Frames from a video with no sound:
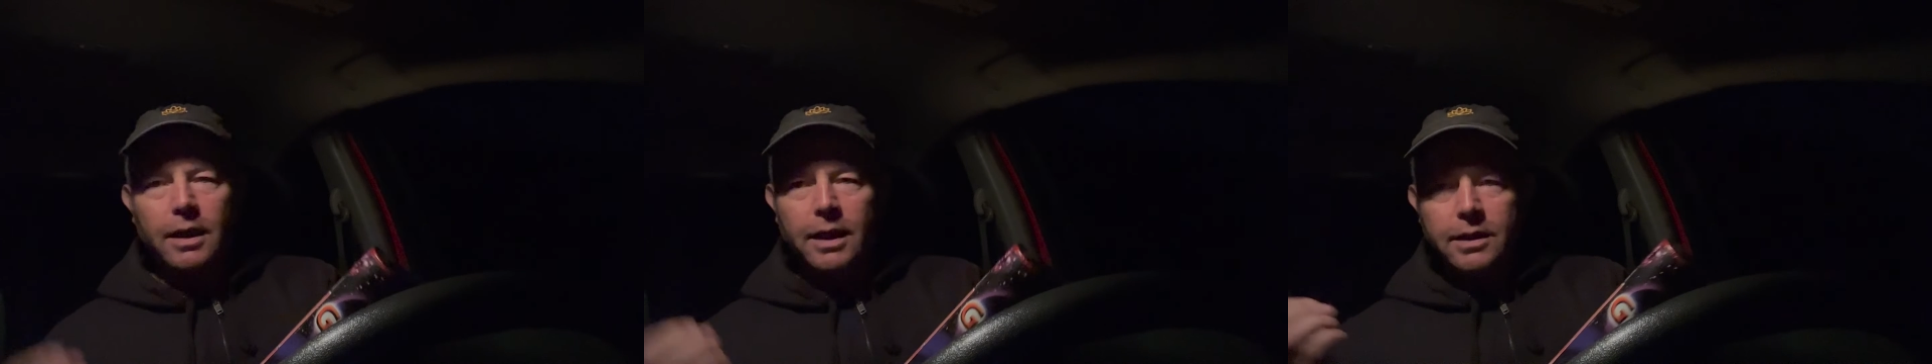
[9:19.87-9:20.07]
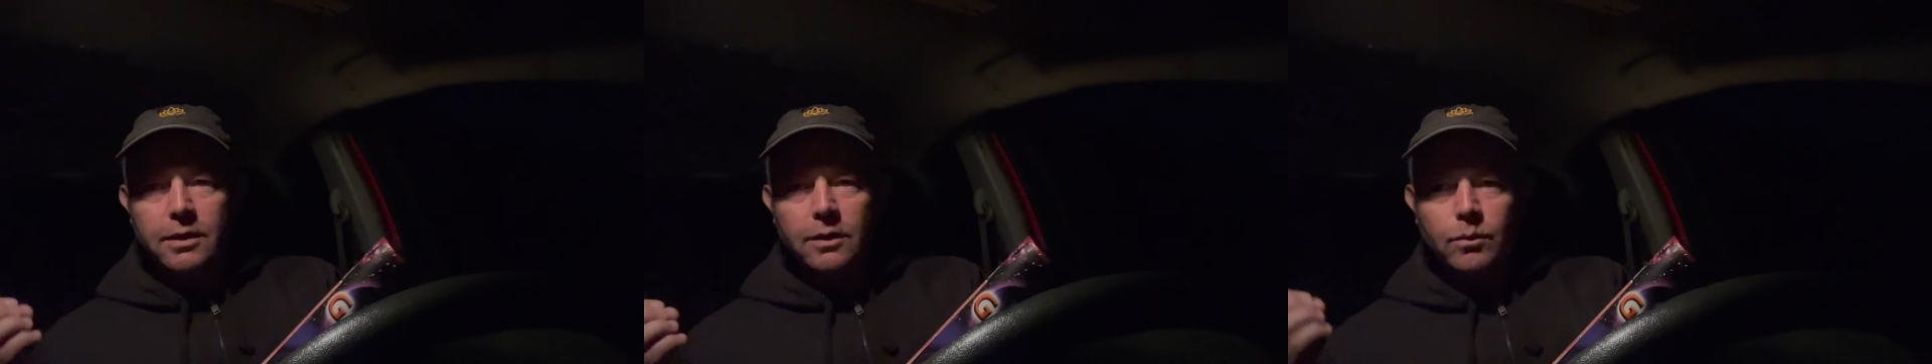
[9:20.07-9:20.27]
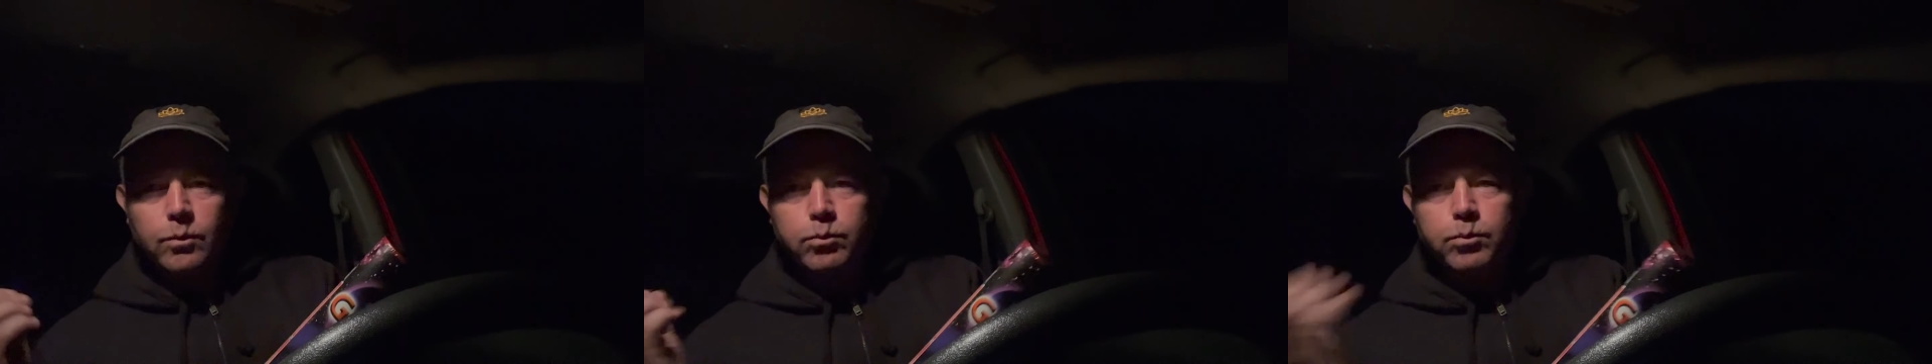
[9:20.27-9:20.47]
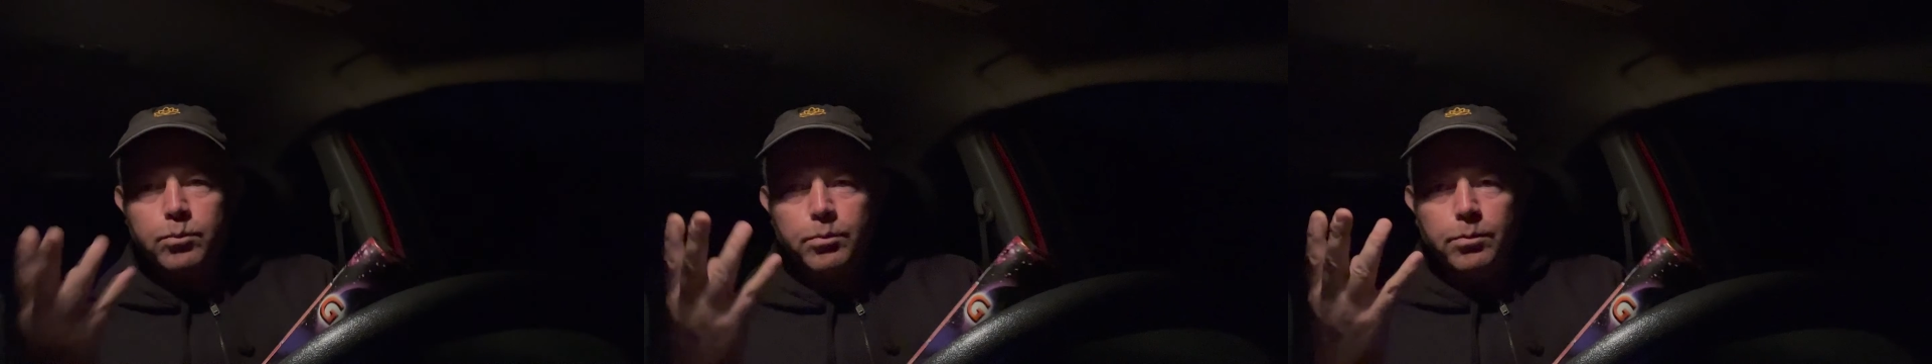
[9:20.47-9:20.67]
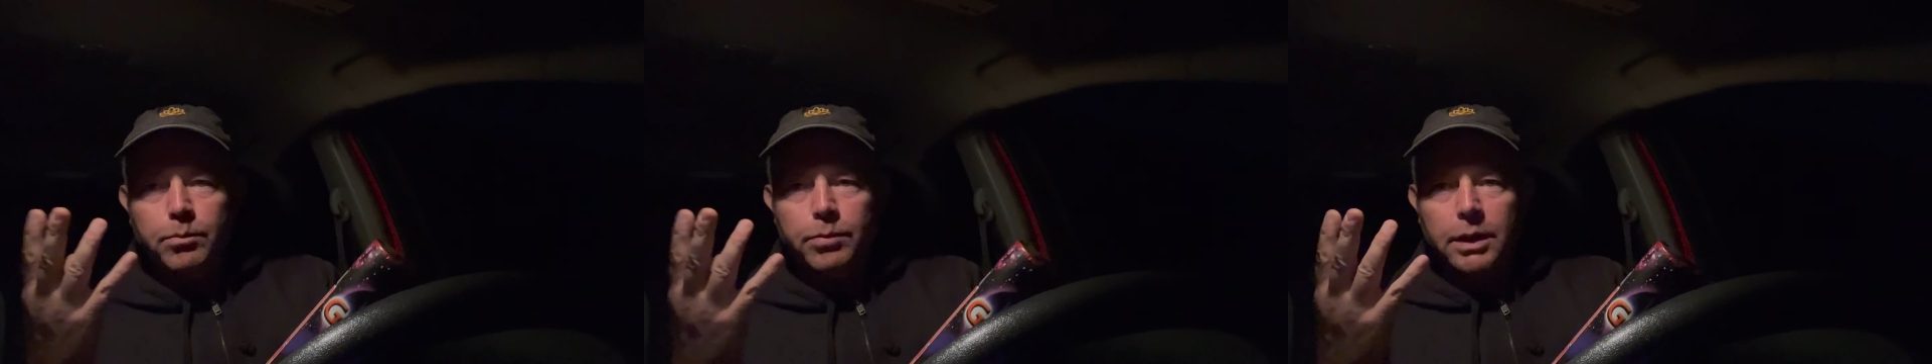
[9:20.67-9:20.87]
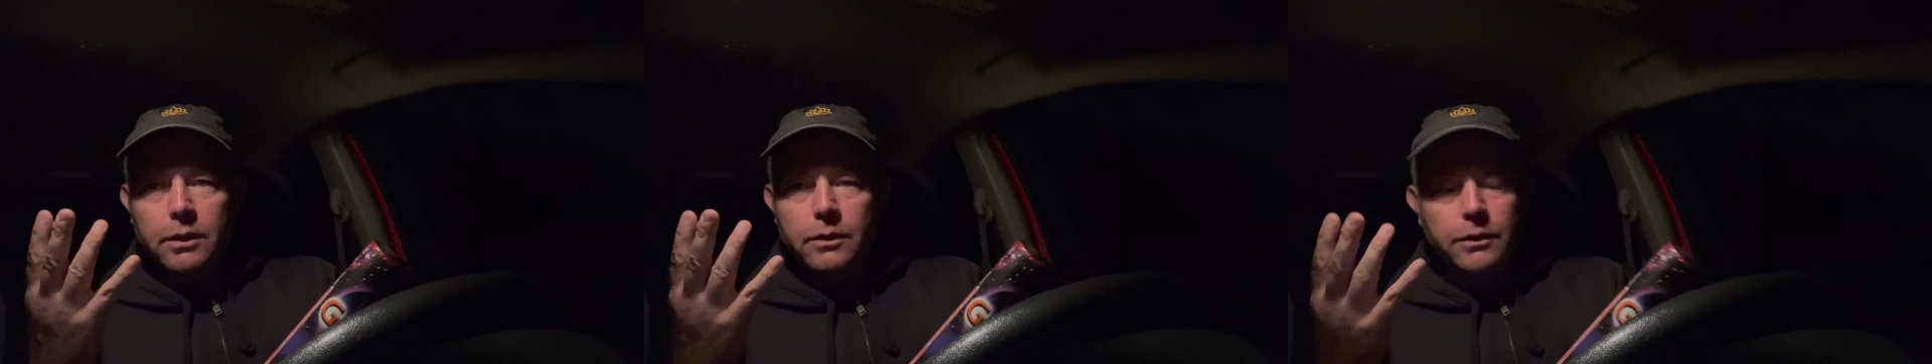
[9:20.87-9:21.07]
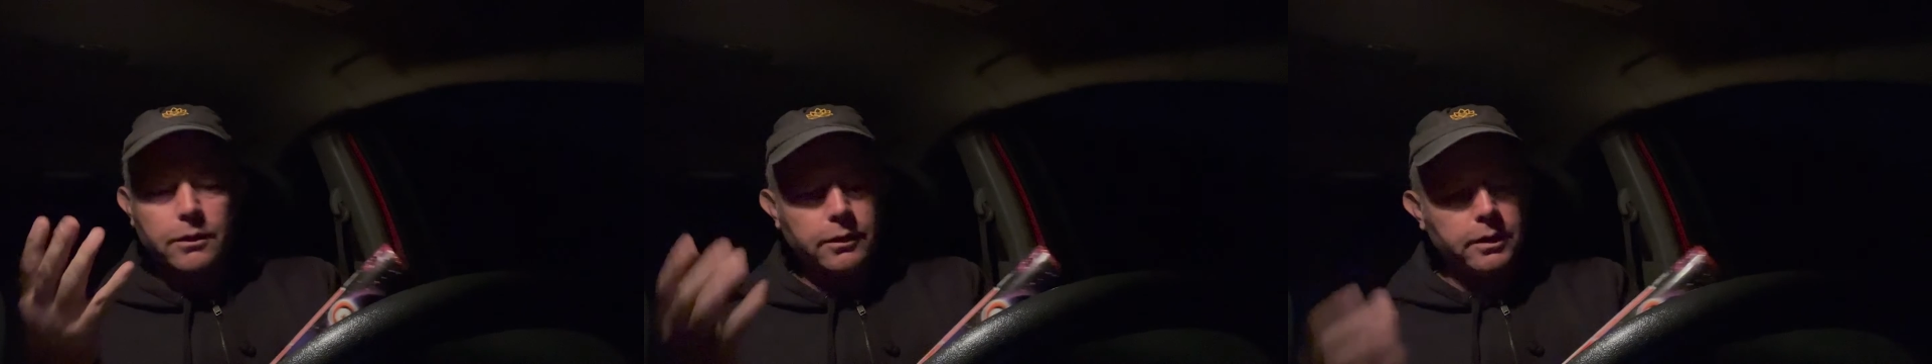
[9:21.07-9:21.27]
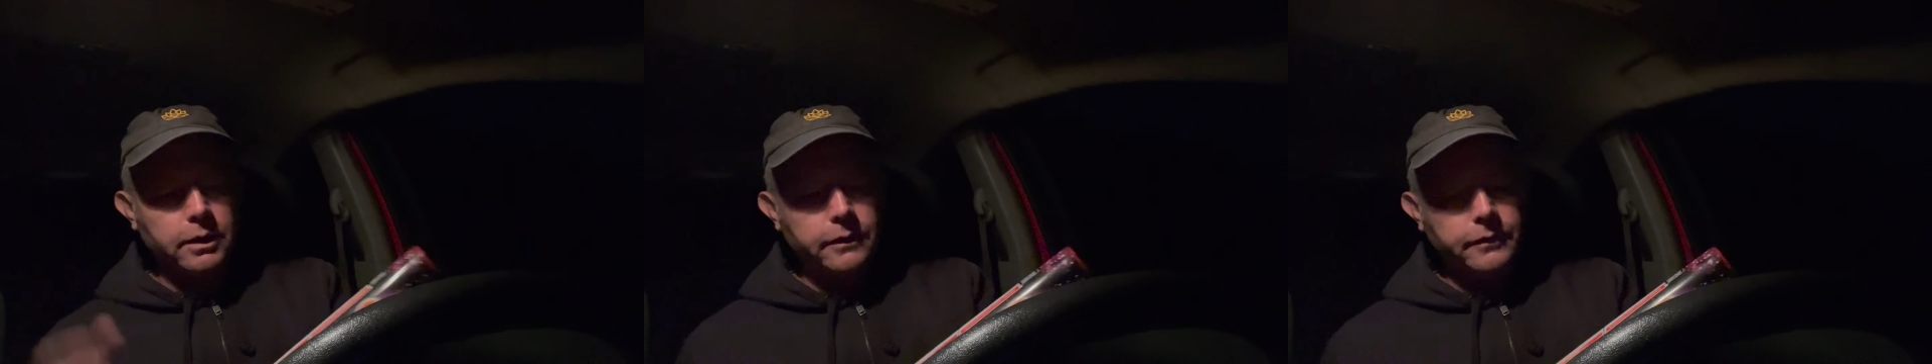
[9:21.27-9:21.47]
I guess it'll blow
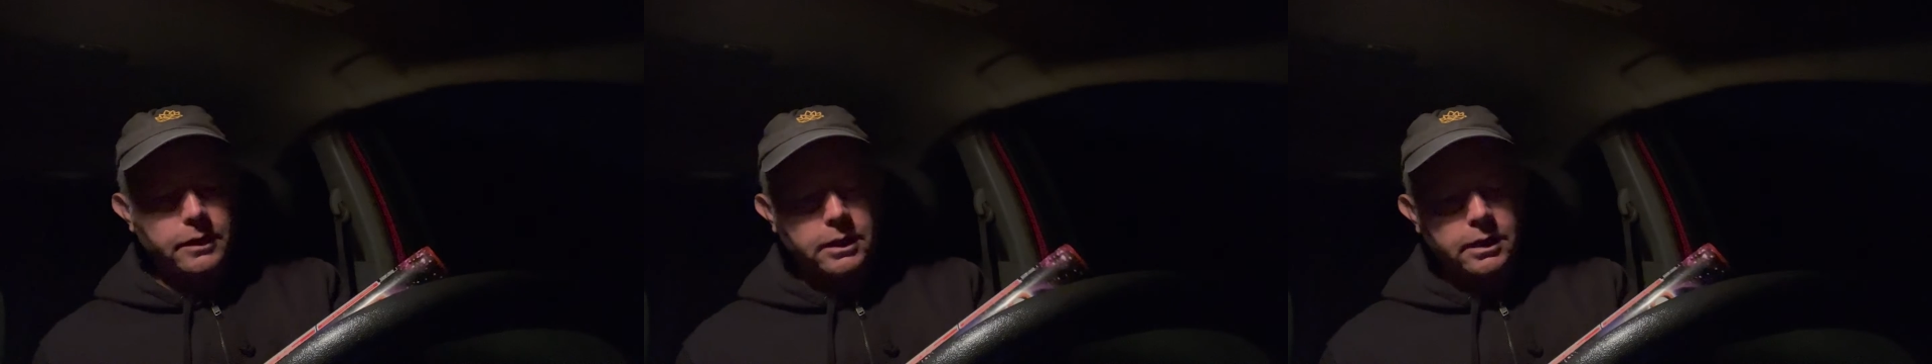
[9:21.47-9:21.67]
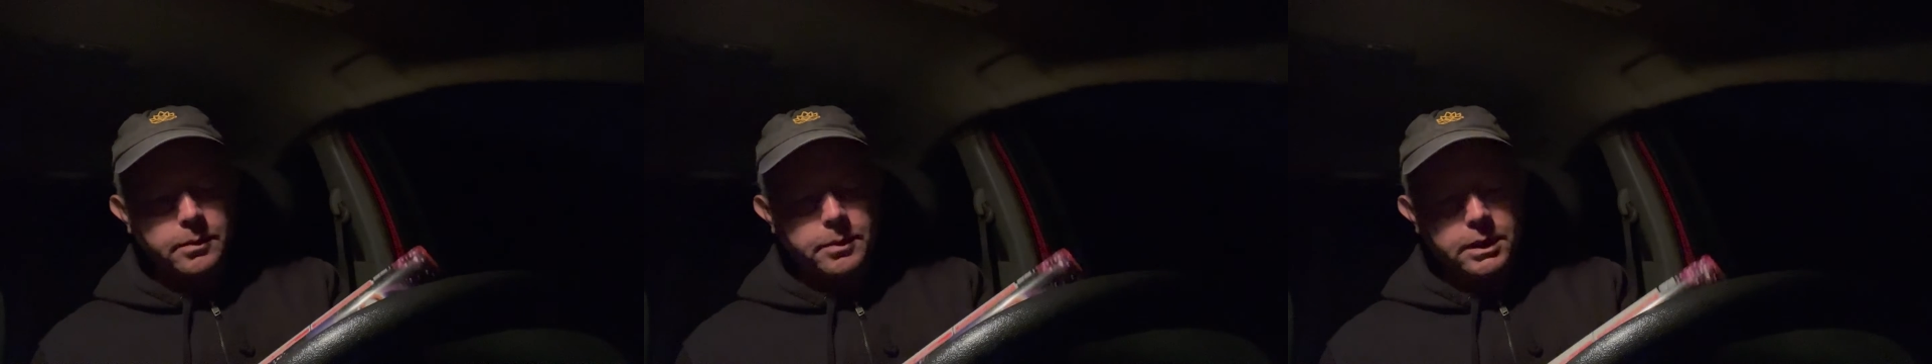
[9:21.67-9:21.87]
through it if not,